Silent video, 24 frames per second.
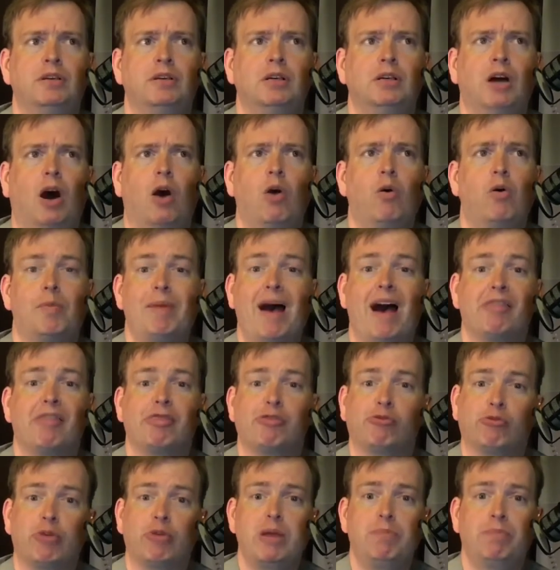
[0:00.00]
about
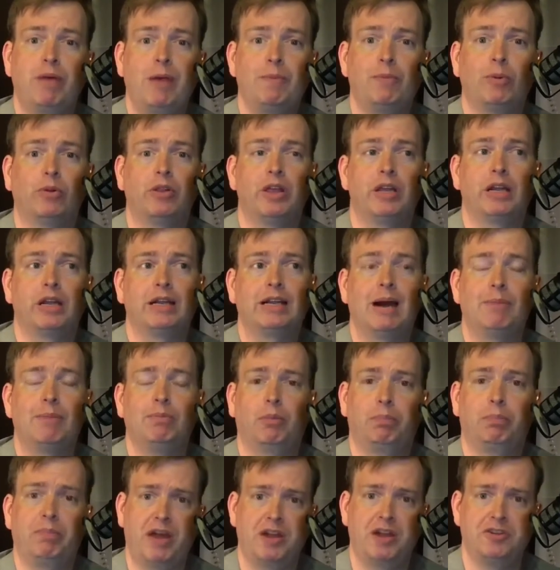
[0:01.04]
3 people and a couple
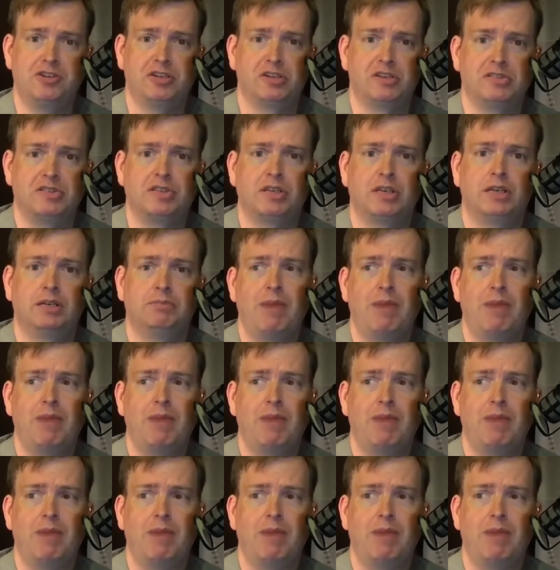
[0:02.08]
of pigeons,